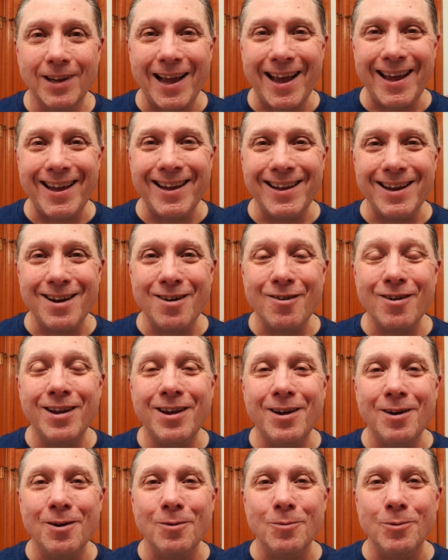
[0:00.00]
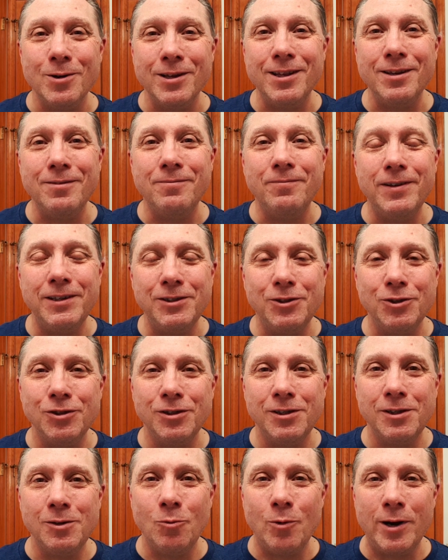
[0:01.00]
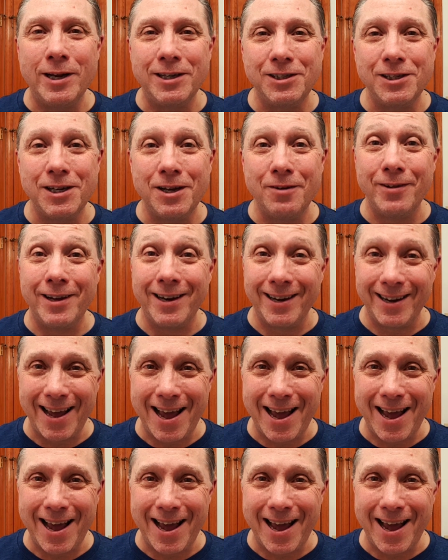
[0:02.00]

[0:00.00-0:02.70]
Hey, Eric here with Adventures in Wet Shaving,